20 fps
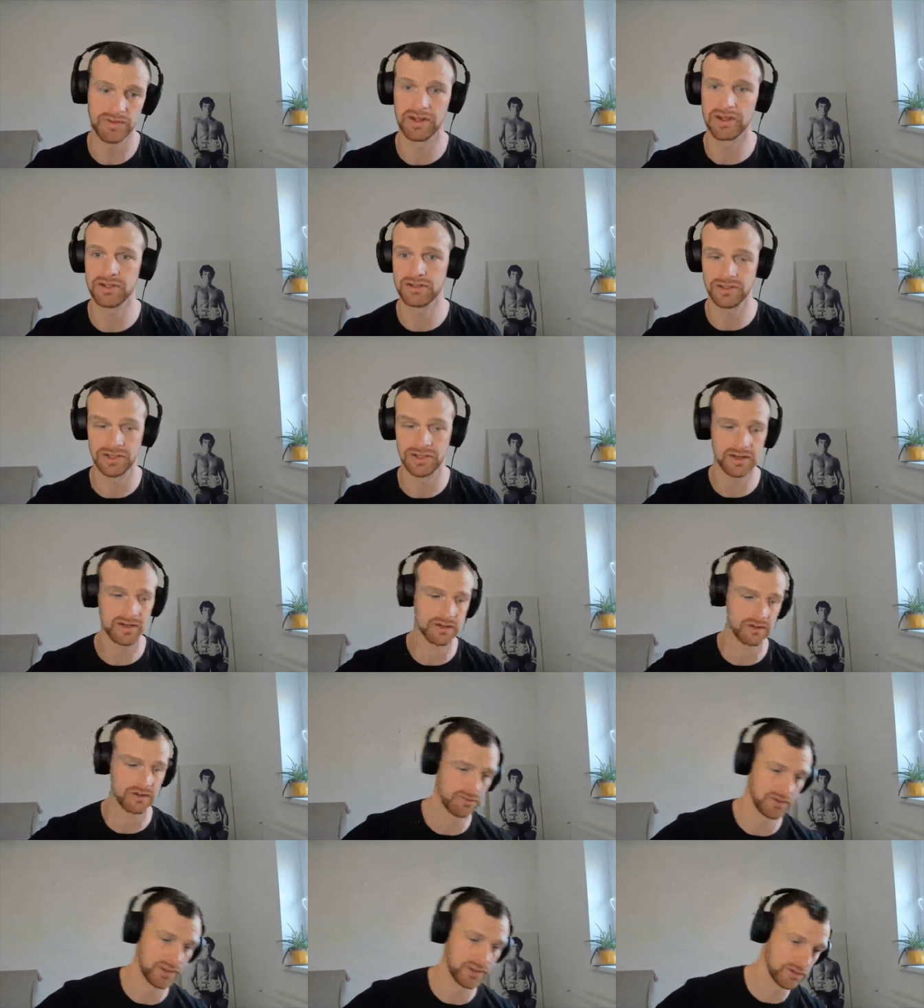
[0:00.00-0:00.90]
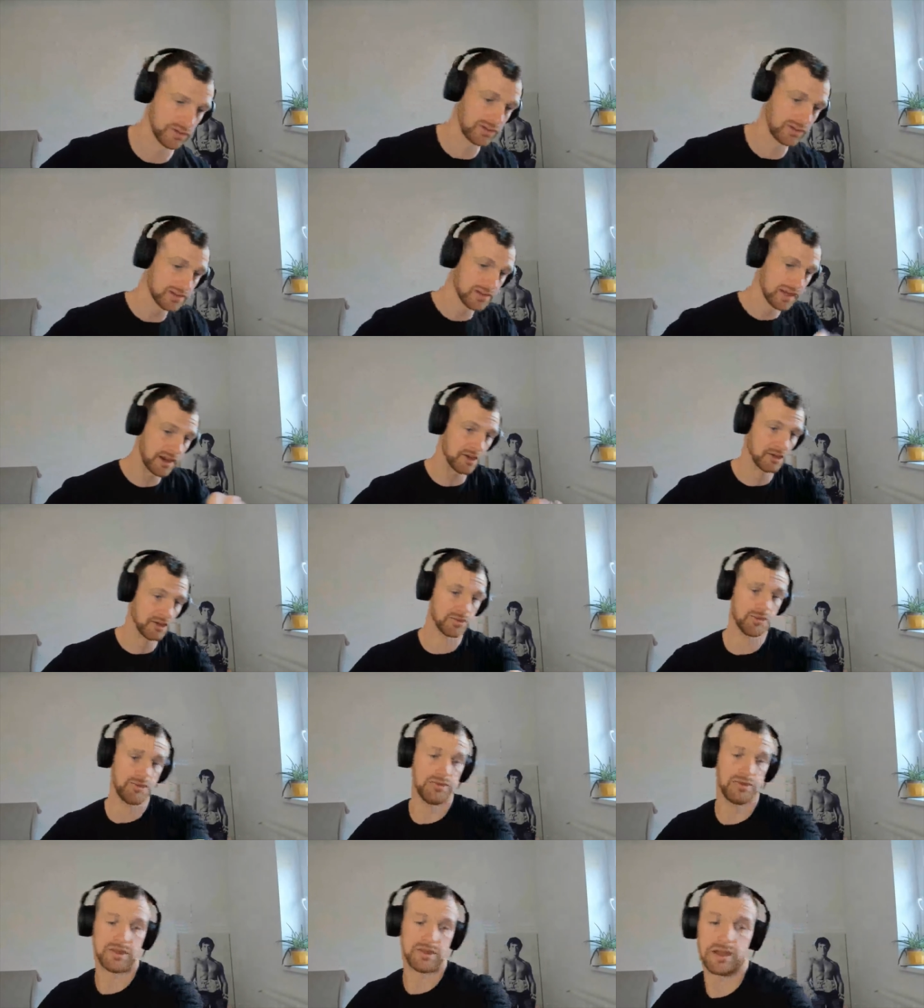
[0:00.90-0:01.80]
to feel like shit because you read all these
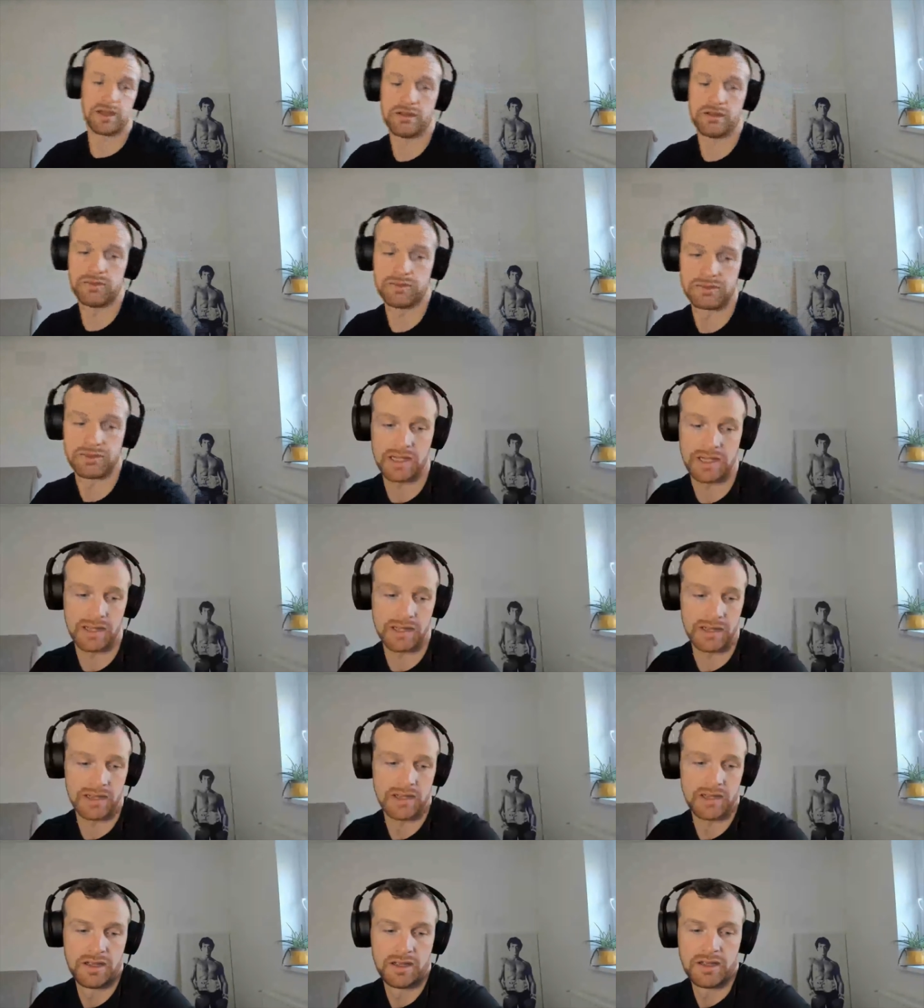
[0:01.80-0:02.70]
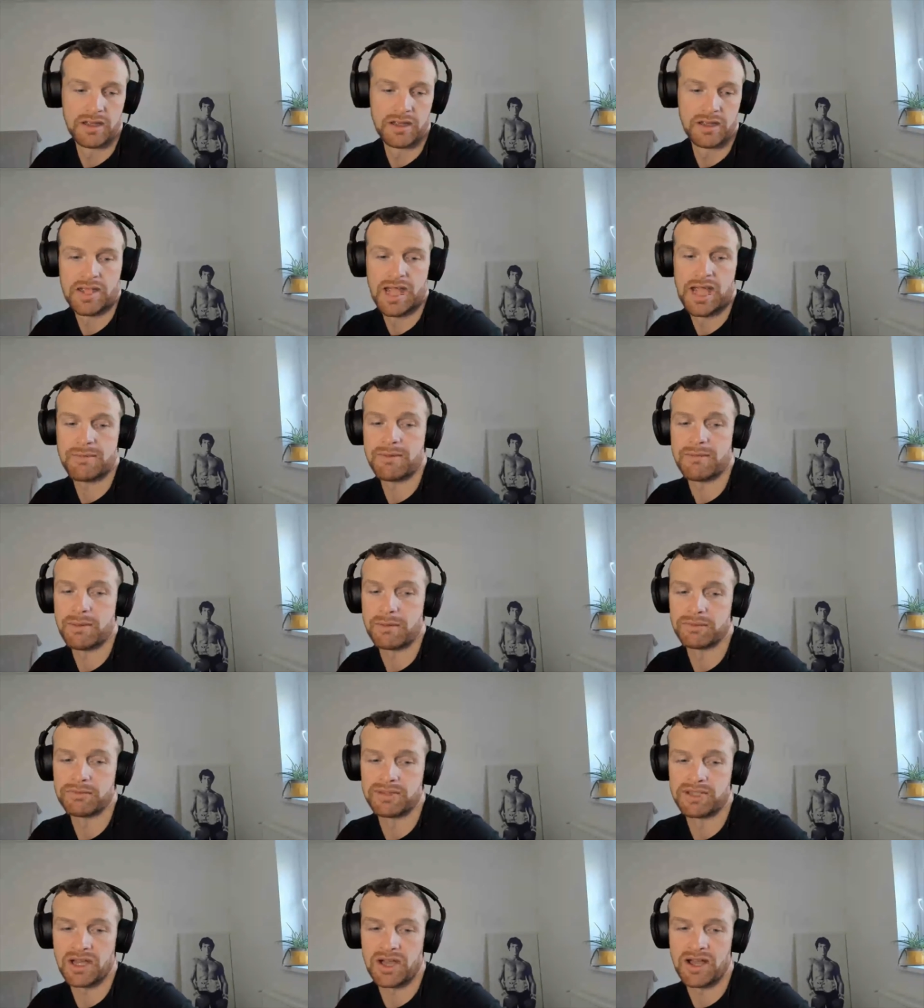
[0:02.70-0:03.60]
terrible news articles like how many
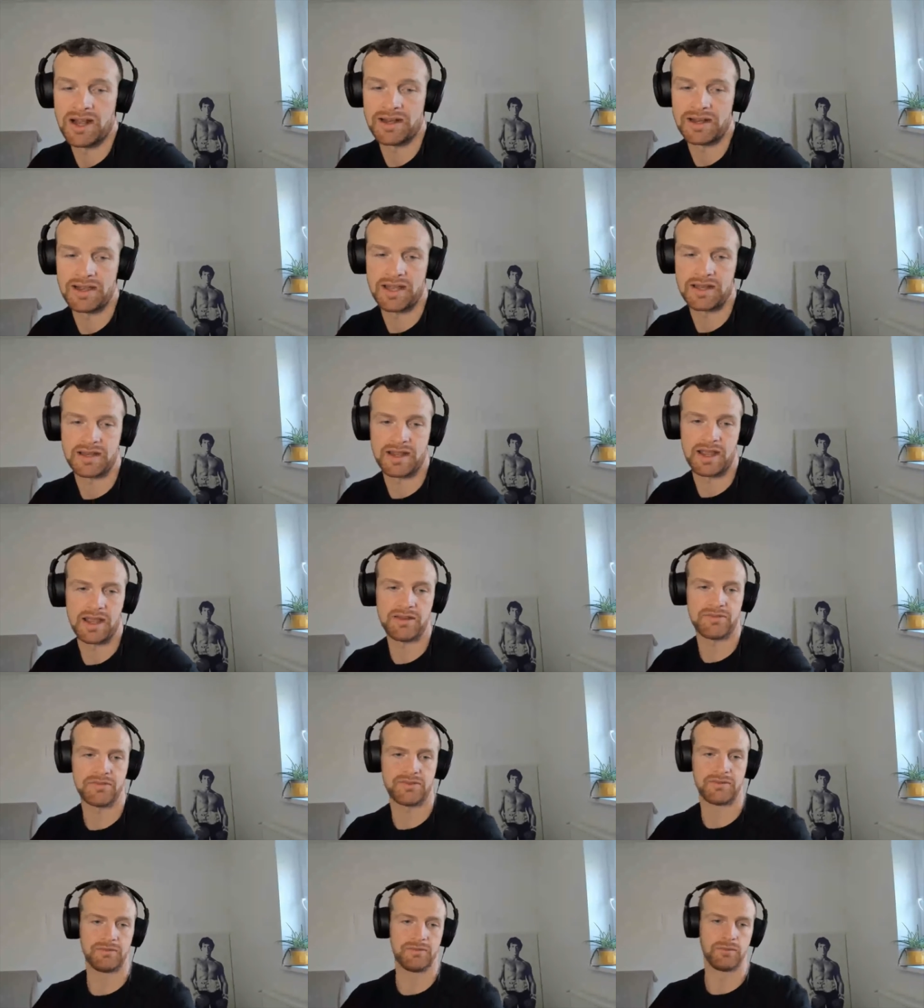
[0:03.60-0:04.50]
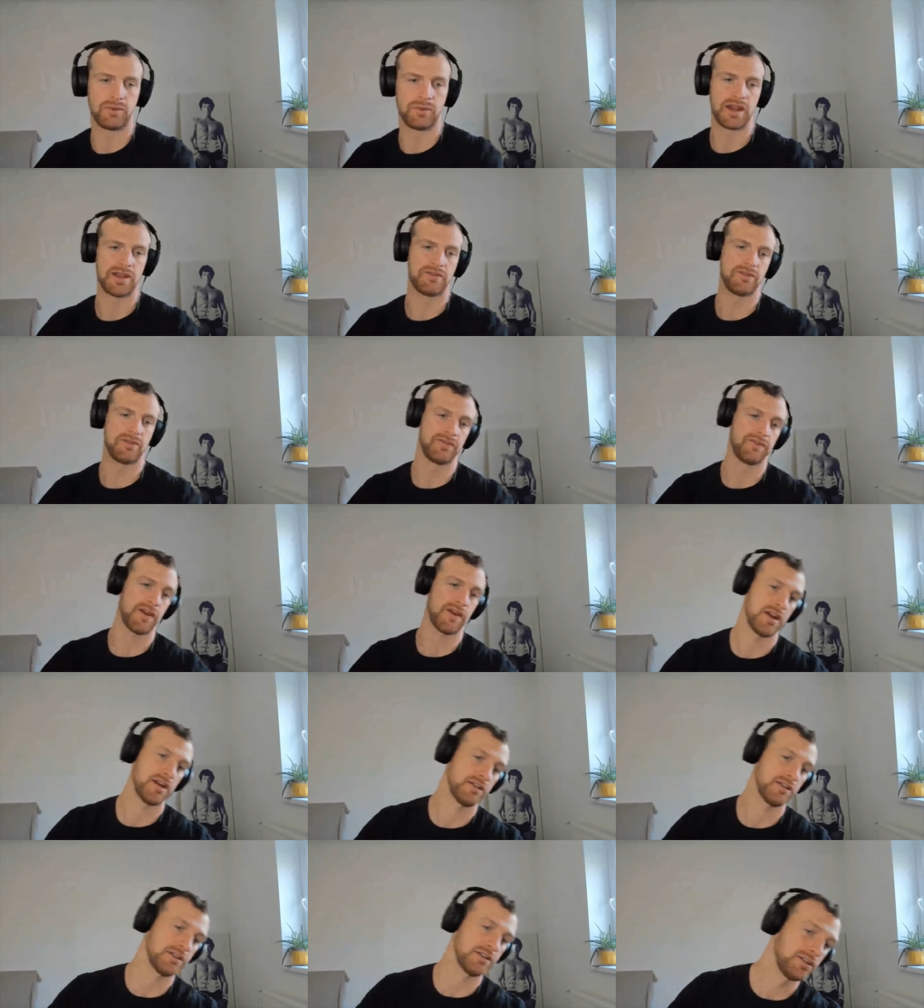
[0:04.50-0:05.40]
people died that day from whatever
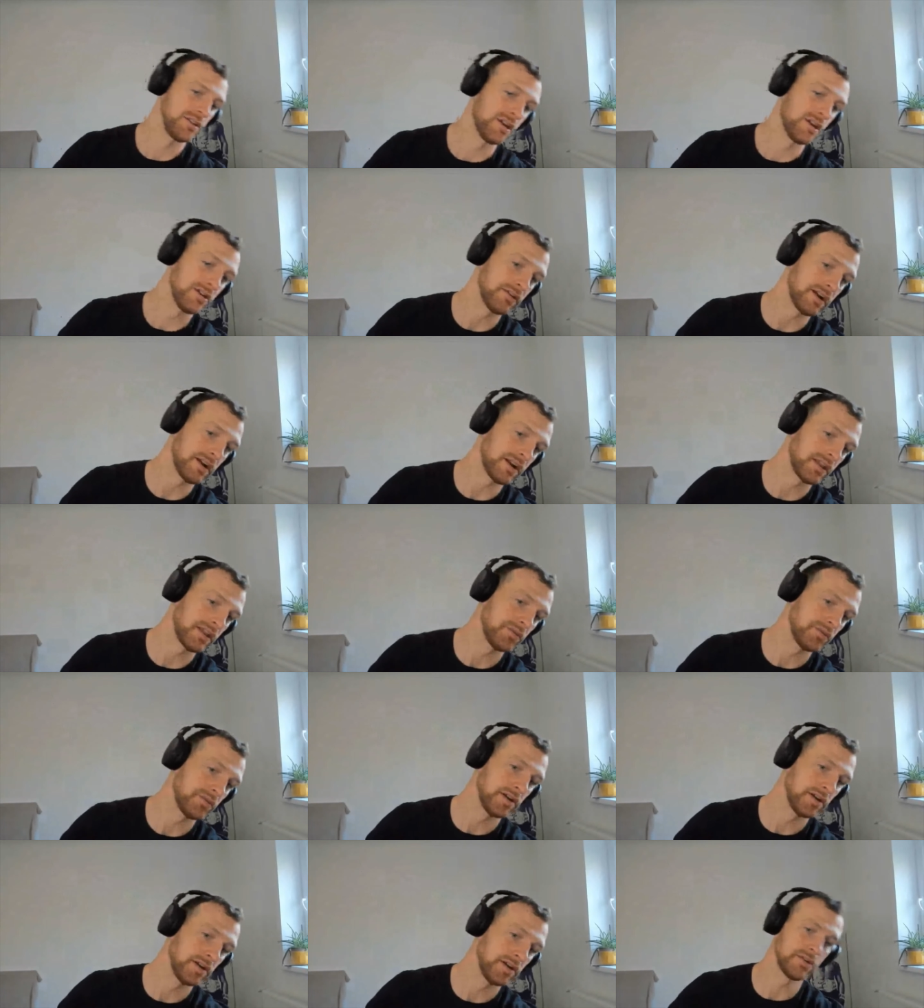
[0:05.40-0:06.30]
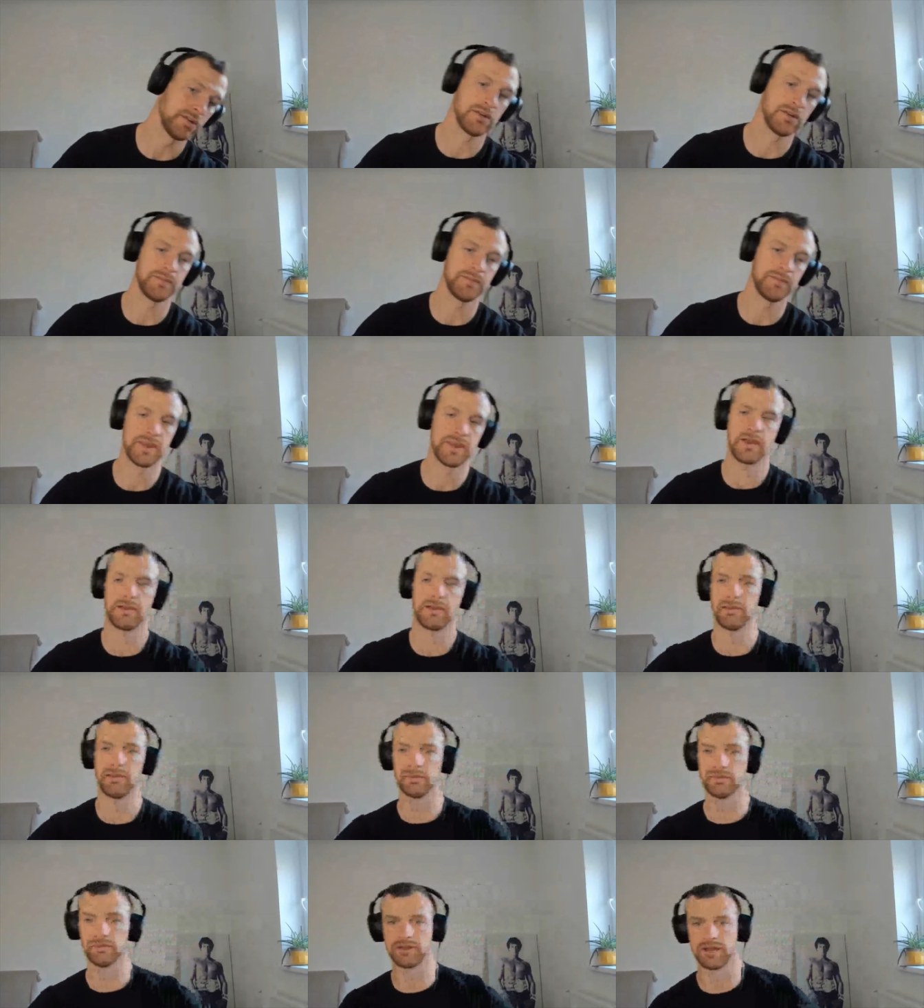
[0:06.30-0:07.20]
virus is going around in the world, or how
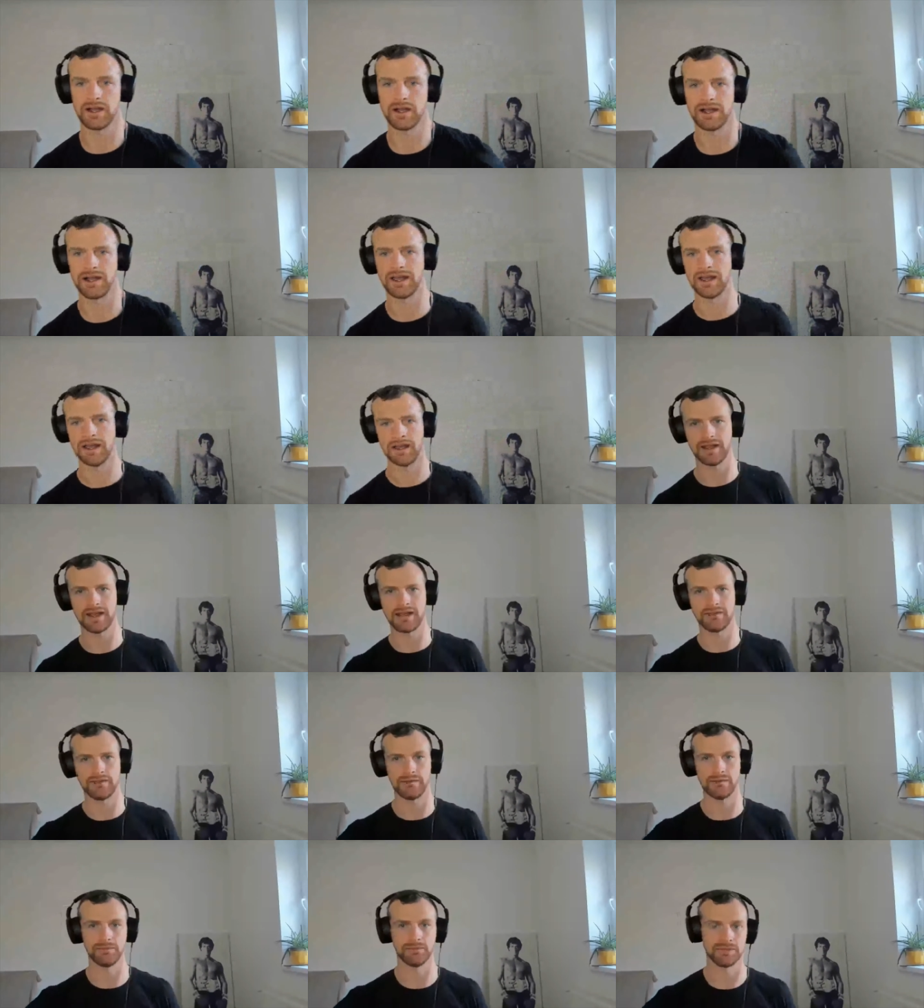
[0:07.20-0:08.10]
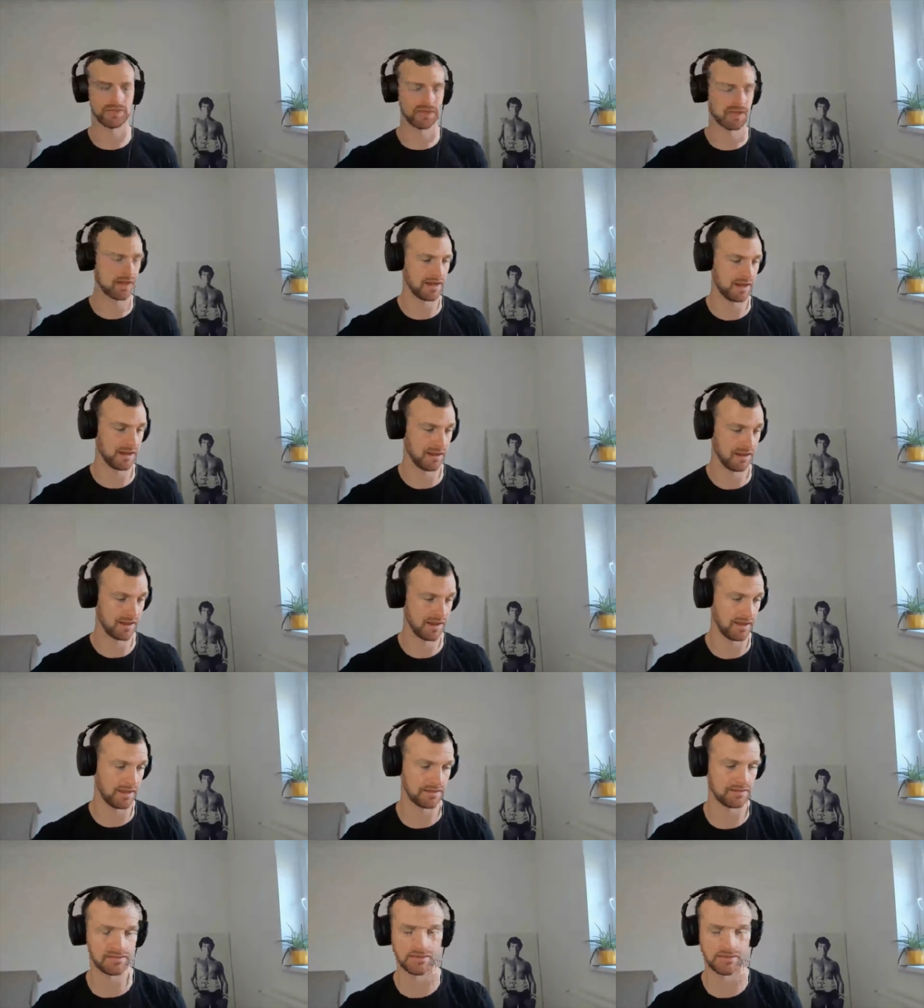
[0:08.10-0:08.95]
many people died here, how many people died there.